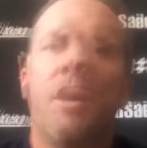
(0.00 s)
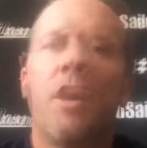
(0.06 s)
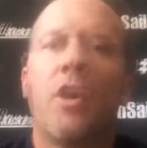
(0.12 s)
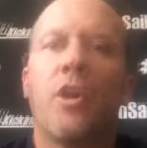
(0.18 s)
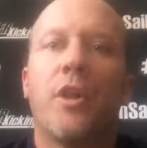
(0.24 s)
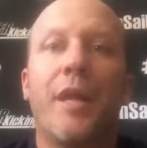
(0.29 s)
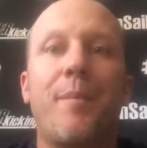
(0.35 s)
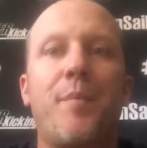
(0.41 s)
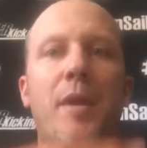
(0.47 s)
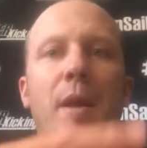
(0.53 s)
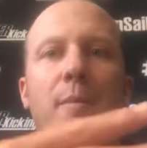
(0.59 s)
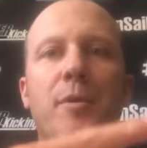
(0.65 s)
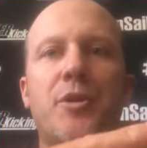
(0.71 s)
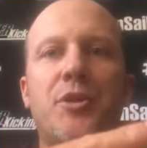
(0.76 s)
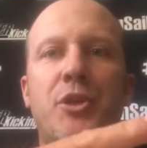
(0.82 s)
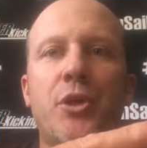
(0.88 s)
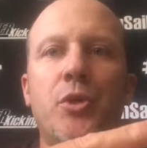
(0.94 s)
Clip
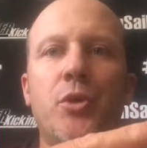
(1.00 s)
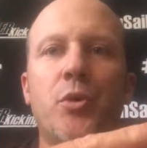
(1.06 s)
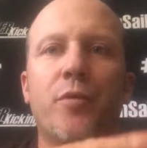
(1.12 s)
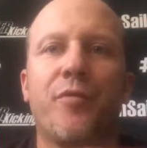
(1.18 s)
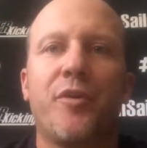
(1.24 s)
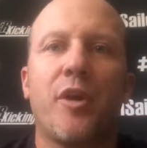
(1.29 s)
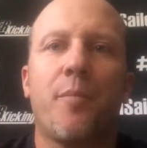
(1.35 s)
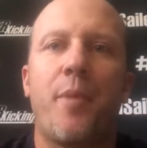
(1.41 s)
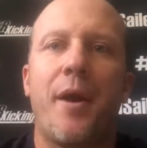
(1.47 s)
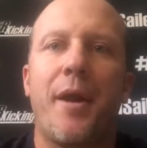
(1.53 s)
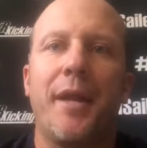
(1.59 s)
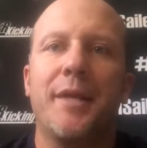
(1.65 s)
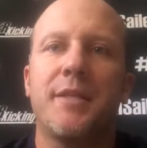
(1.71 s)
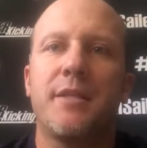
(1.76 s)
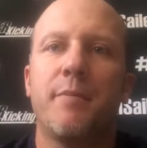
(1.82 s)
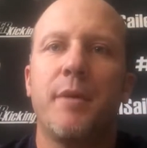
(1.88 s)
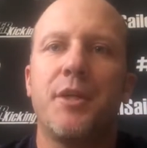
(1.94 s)
number 2 for your
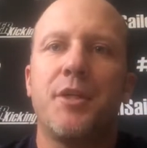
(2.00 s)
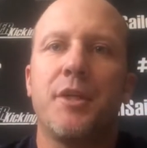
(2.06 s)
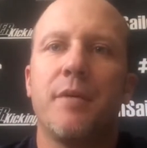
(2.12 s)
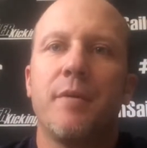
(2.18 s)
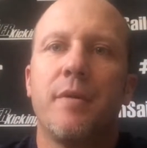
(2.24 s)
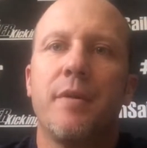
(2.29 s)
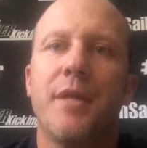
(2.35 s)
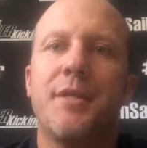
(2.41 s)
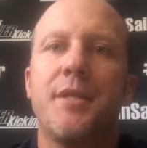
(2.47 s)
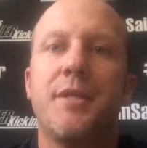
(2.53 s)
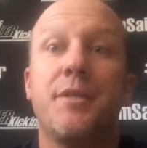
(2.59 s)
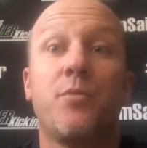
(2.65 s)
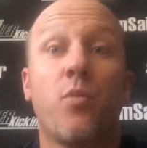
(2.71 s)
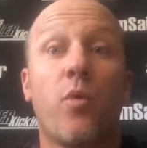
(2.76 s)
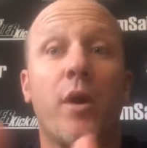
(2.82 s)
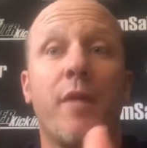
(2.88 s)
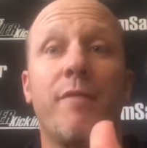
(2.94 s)
punting submission. This
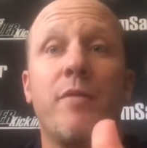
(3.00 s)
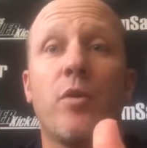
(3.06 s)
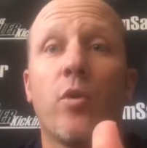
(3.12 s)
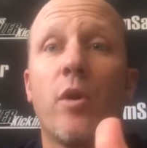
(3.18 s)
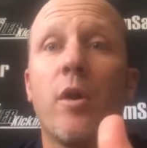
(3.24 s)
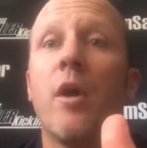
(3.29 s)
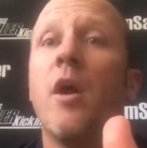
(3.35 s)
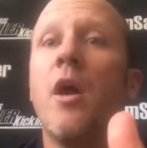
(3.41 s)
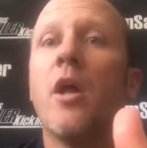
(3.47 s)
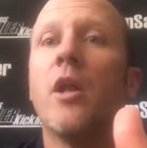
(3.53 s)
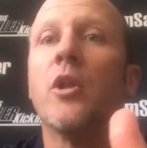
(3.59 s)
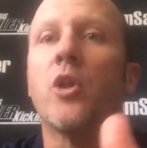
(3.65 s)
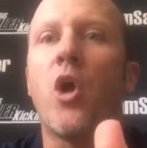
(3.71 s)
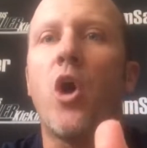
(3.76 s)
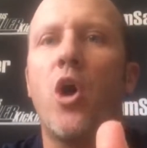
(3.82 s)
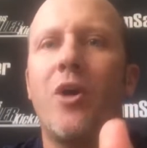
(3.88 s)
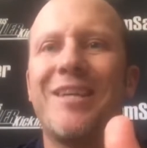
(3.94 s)
is one of your
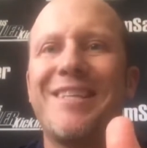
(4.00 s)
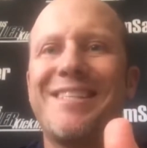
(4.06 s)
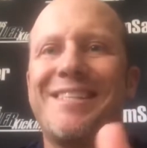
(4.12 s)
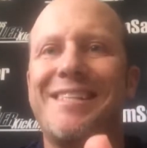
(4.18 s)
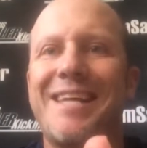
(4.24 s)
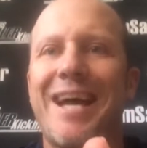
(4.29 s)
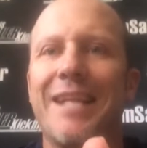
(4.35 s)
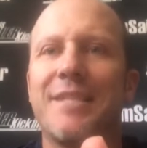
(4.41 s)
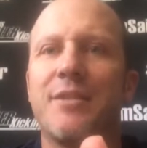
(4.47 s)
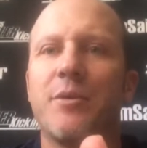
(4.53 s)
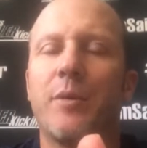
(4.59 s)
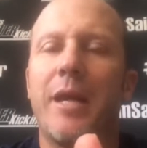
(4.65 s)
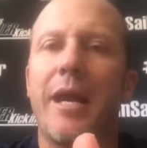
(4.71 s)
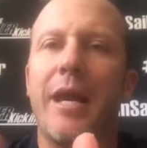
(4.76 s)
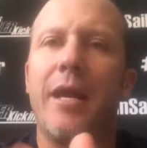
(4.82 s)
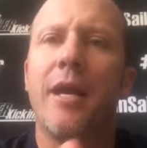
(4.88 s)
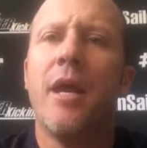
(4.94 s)
long sets,
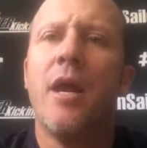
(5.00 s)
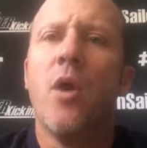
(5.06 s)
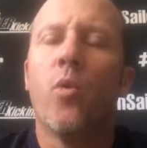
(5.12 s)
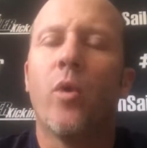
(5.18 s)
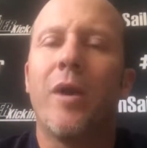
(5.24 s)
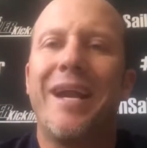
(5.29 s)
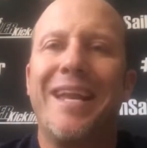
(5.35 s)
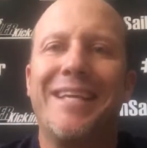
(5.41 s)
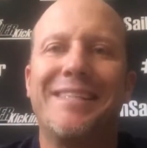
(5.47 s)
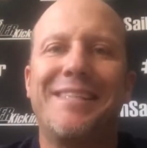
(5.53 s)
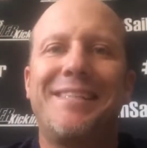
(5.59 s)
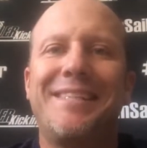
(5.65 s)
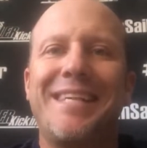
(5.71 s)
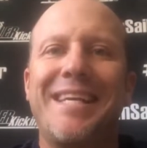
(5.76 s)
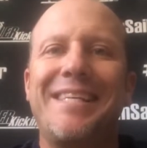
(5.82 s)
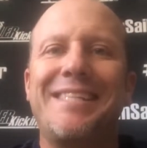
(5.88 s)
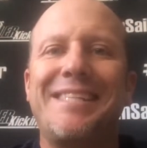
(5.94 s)
okay? We're hitting
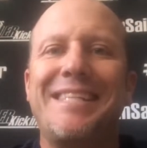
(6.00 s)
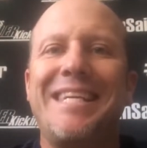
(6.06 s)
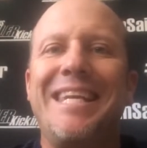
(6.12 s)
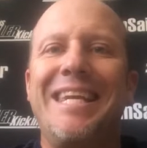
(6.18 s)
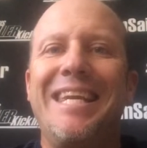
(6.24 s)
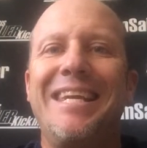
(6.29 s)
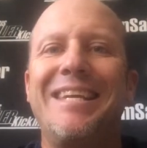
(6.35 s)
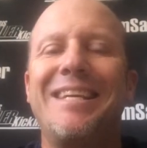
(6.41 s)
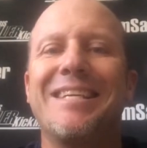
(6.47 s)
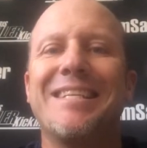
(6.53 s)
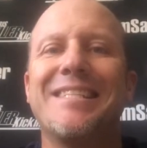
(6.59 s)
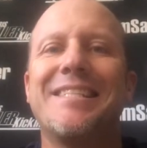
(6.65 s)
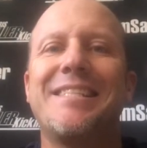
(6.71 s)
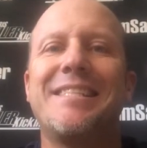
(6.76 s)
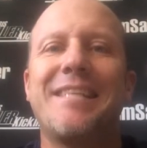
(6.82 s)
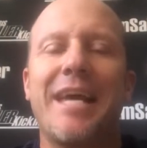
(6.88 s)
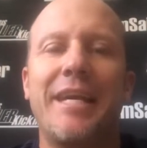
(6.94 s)
16
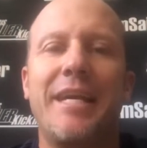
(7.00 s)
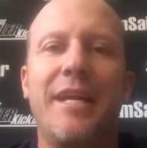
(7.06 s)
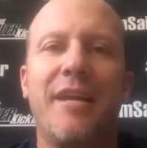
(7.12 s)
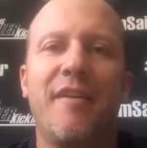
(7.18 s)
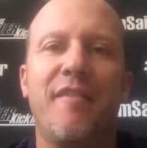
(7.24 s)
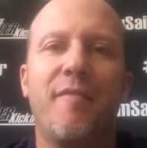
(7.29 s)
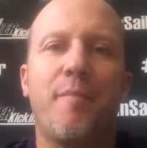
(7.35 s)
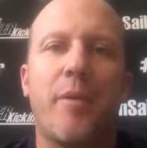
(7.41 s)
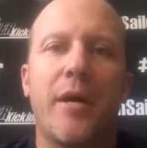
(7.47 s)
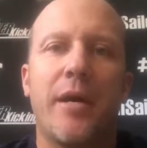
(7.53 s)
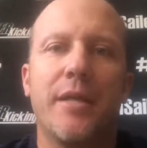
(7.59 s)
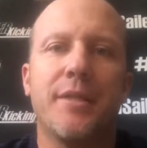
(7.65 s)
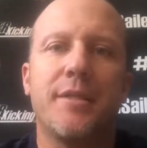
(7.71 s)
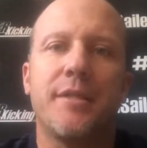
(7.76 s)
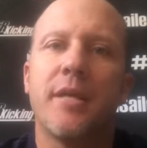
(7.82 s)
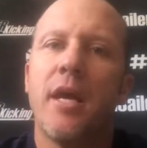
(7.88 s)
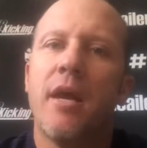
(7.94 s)
consecutive
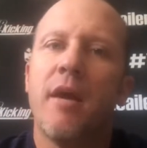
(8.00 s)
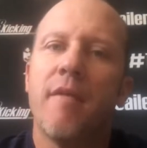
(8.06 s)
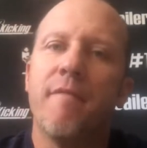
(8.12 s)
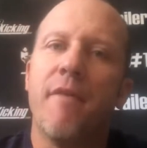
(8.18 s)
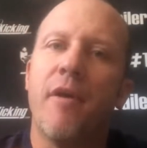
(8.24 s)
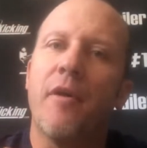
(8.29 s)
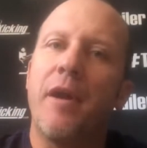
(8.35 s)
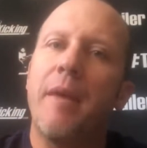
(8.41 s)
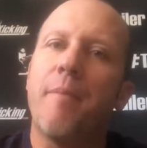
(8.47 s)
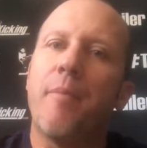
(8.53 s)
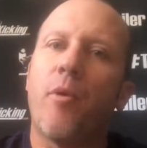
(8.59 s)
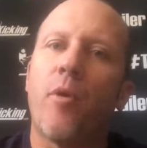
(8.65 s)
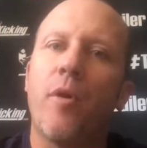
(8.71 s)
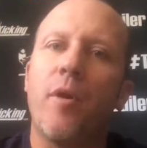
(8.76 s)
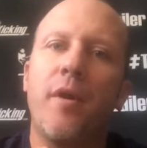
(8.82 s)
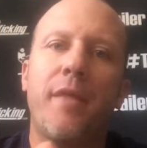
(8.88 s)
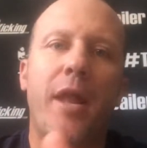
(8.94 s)
punts. Very
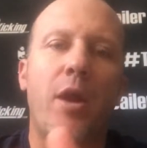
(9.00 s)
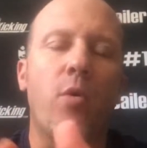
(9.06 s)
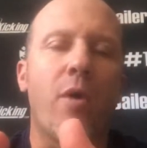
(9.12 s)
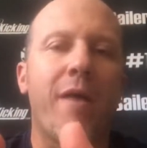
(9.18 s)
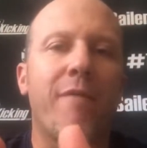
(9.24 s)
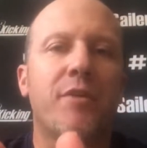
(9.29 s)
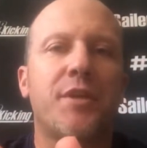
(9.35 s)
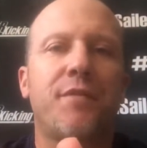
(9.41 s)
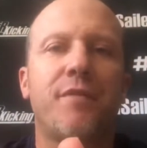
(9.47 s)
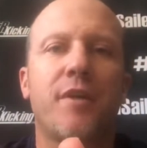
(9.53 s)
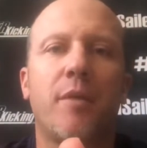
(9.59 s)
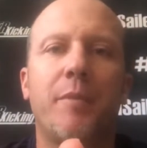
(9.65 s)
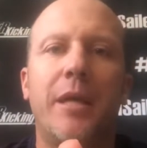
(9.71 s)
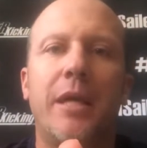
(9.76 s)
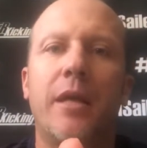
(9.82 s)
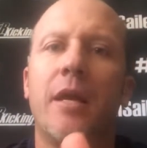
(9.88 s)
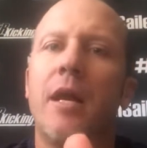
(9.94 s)
important that whoever's
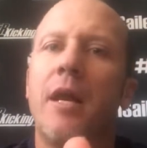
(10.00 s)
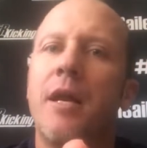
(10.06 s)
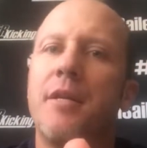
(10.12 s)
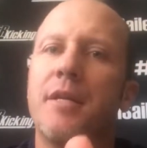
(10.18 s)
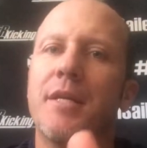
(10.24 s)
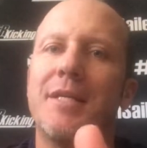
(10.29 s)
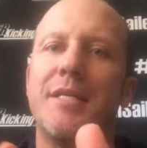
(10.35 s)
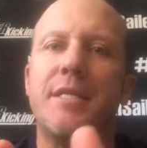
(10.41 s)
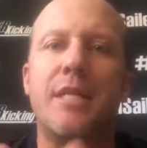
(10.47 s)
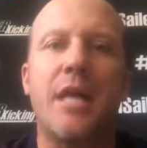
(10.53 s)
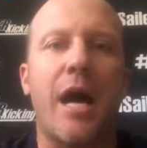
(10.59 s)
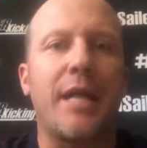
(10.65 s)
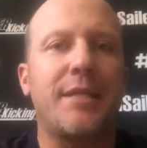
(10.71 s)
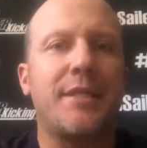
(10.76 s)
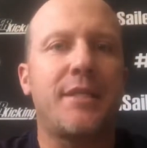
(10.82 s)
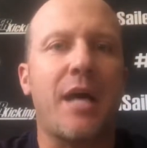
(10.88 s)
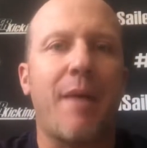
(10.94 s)
filming does
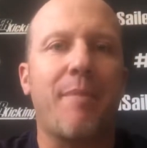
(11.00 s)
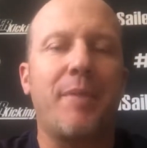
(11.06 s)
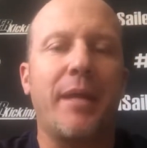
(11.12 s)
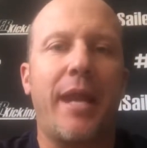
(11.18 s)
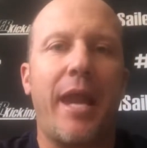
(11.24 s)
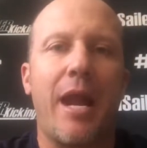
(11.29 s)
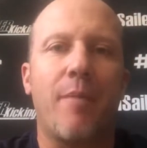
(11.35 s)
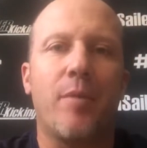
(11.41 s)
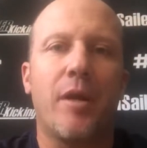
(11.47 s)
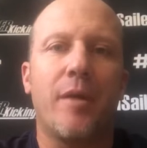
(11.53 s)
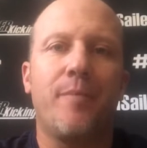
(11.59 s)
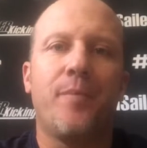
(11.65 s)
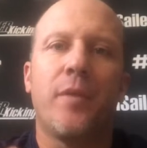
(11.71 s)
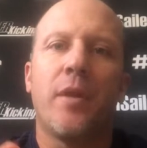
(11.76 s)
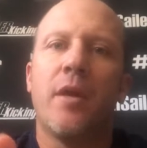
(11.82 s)
not stop the camera.